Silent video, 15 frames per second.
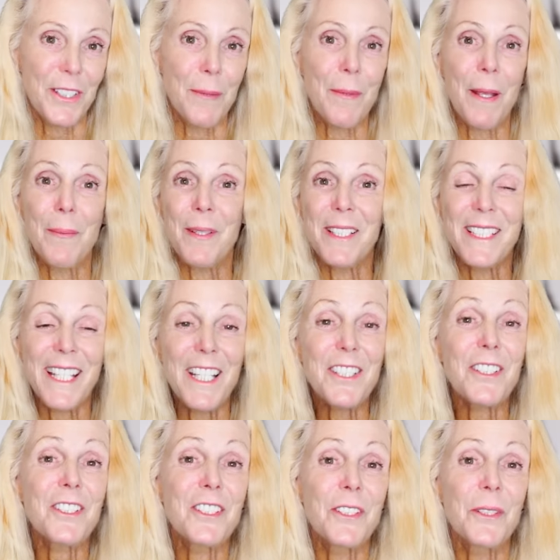They may be
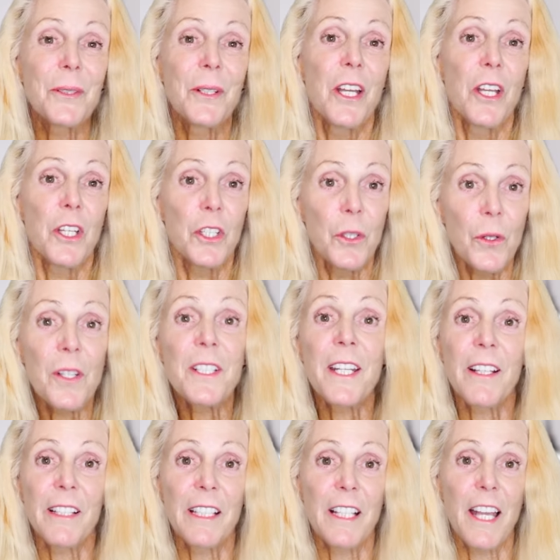essential to your
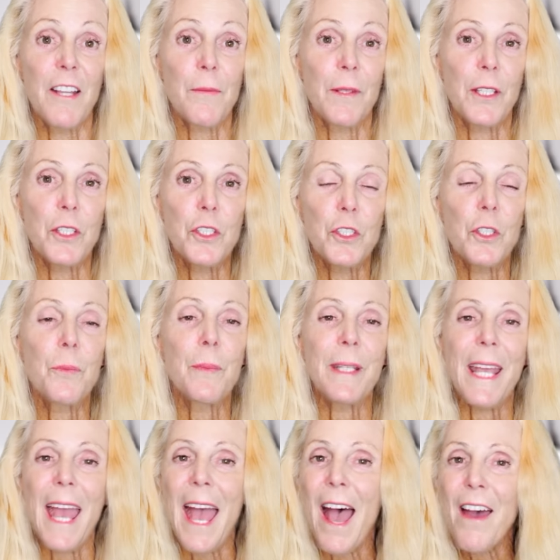daily life, but they should
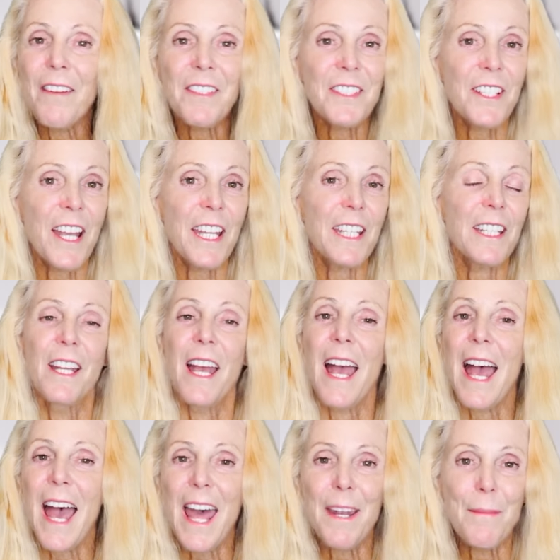be out of sight,
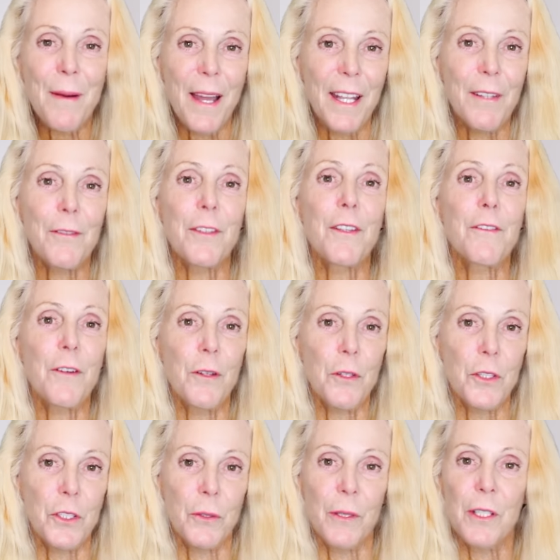out of mind for the photo
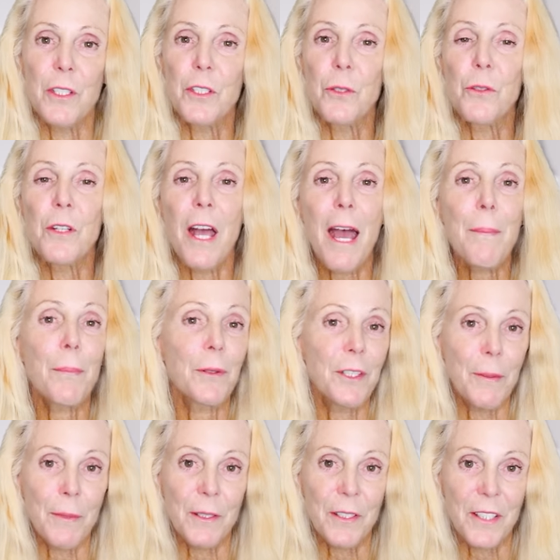shoot. And do not put
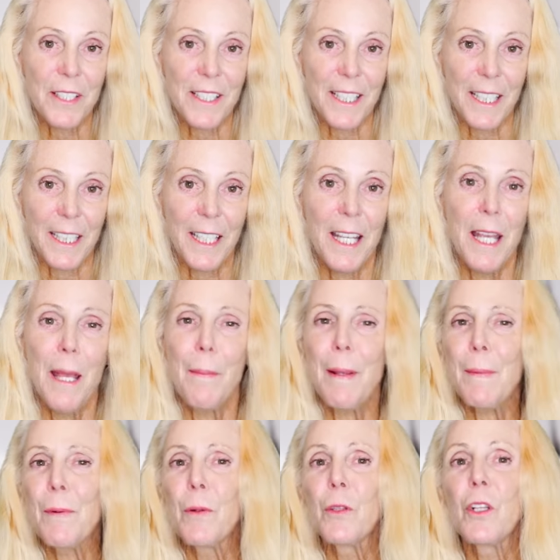them under the sink.
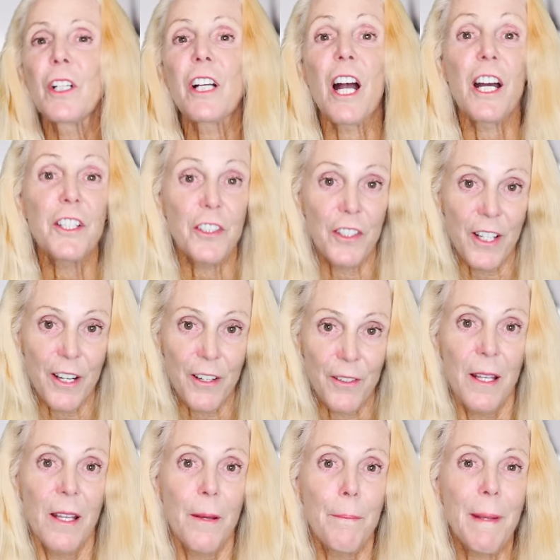People will look under there.
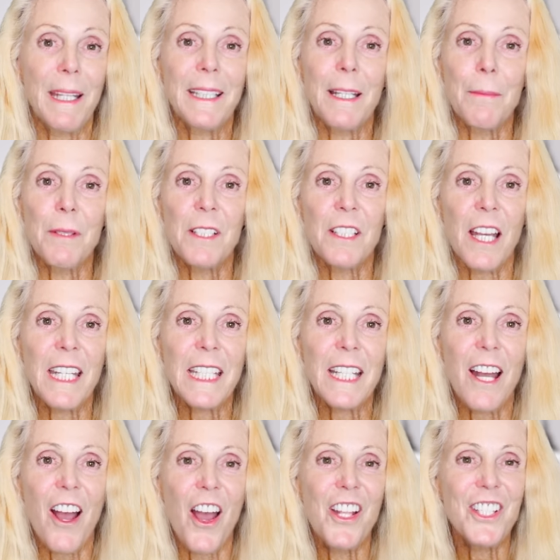Make them
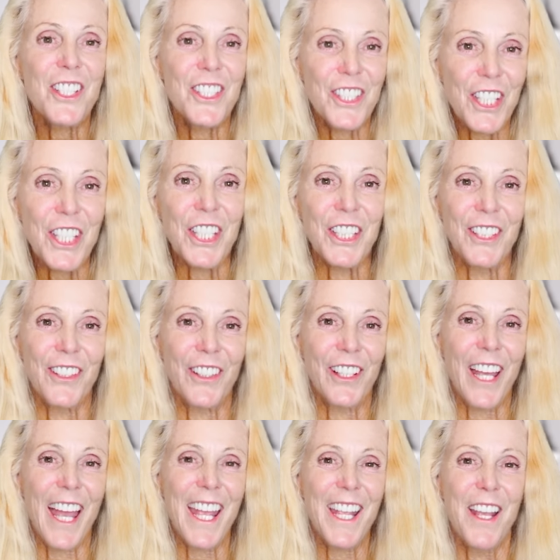sight unseen,
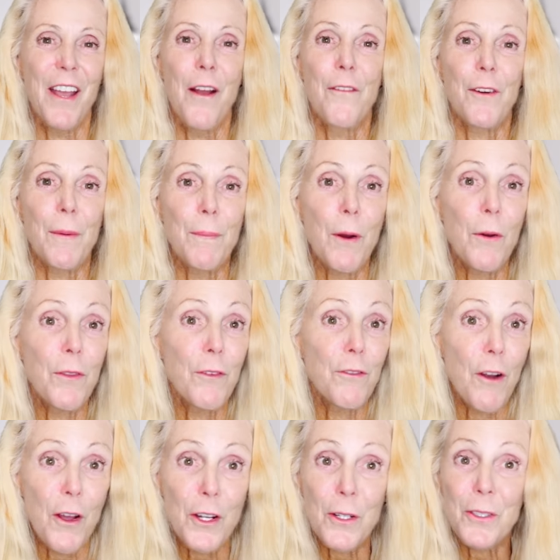okay? For both
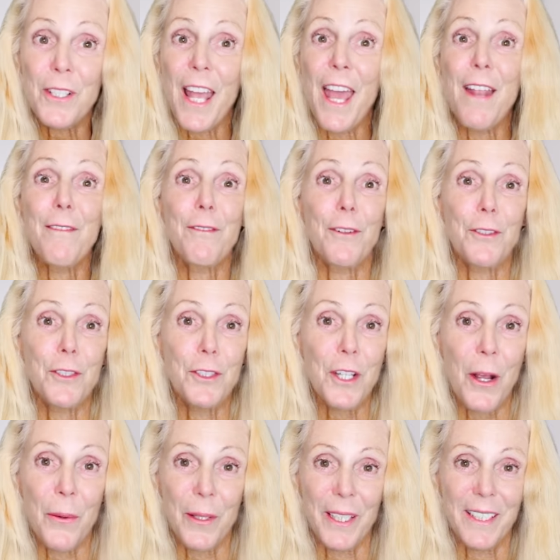photos and for
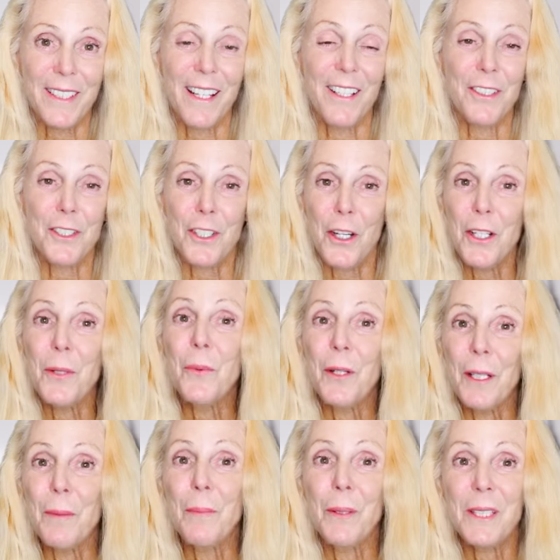showings. I'll show you
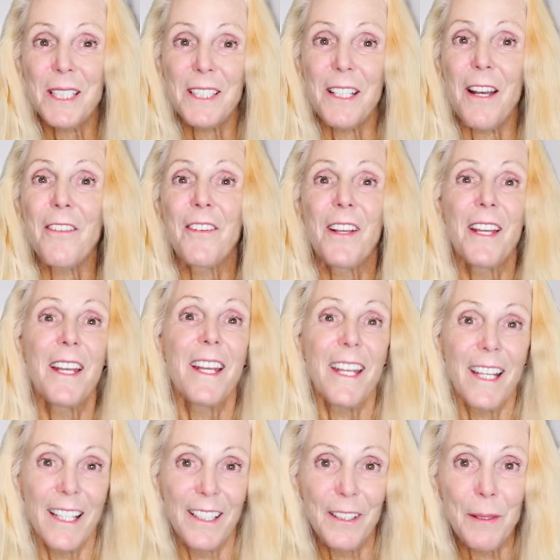where you put stuff
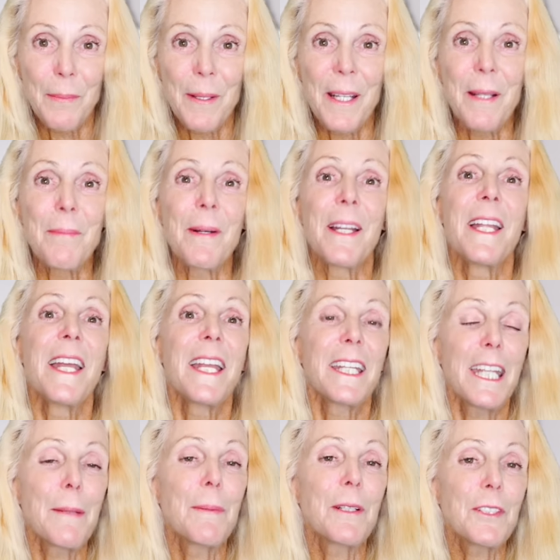in a little bit, but
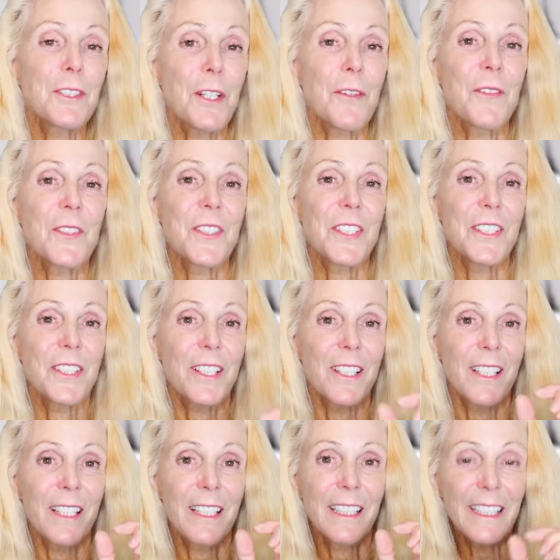keeping surfaces
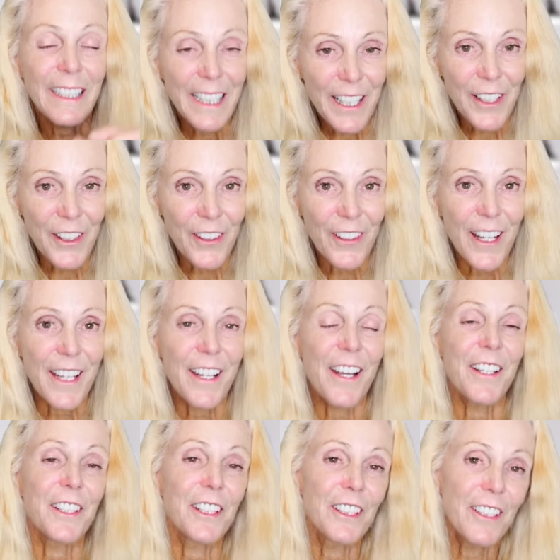clear and
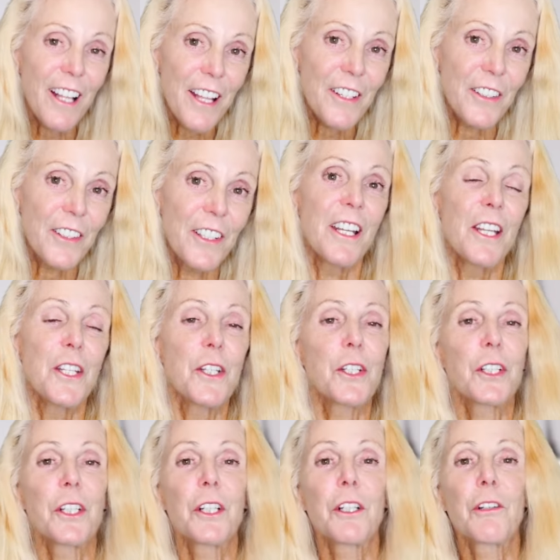uncluttered, you're
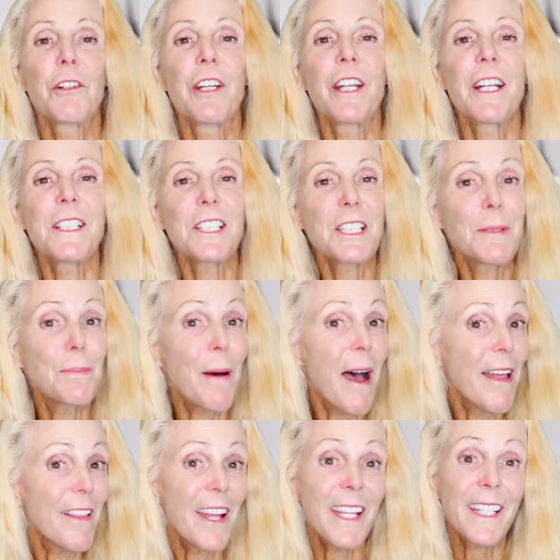going to create a
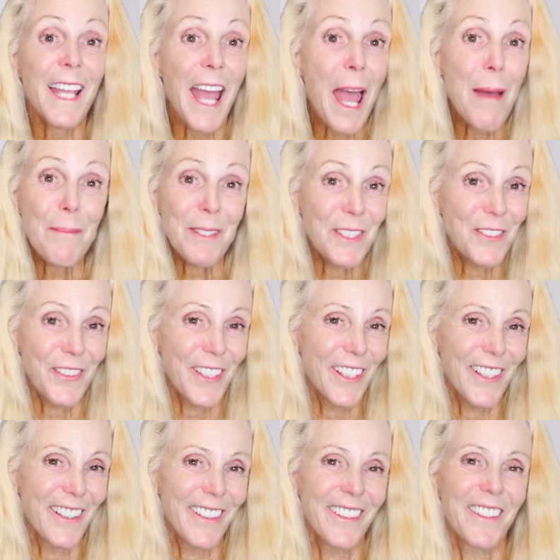spa-like
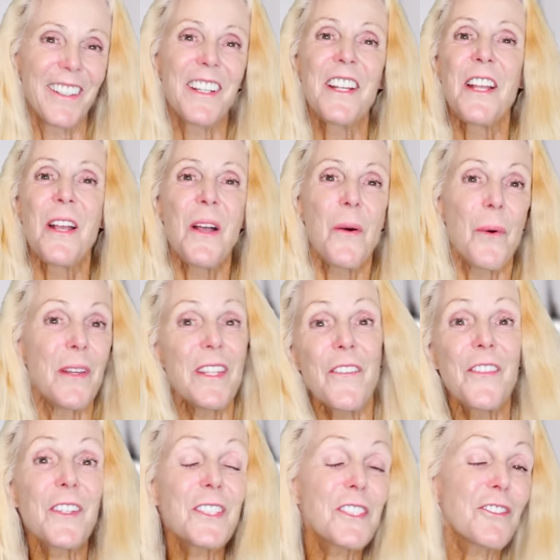atmosphere, or one that
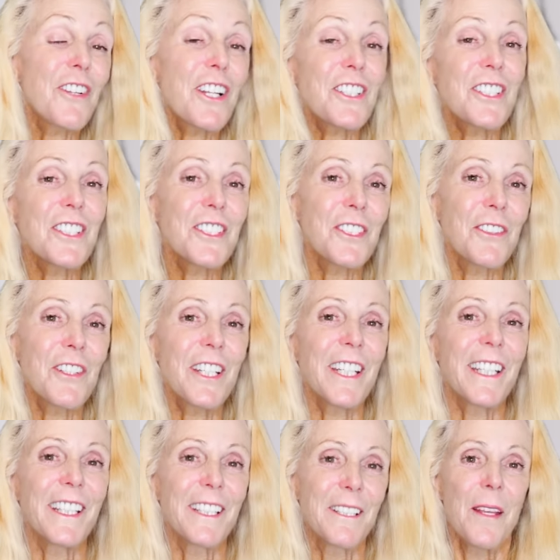feels fresh and
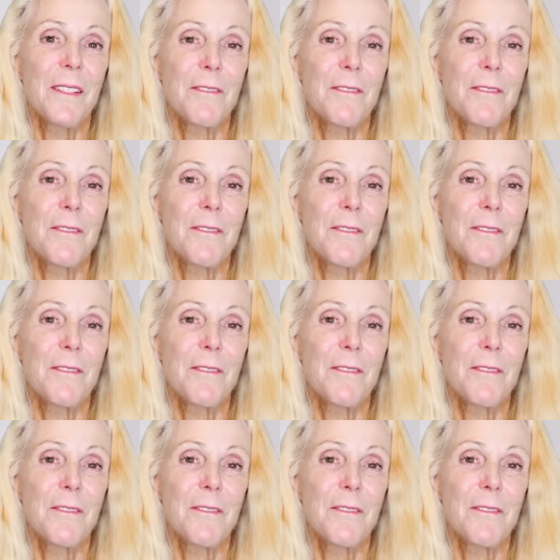serene.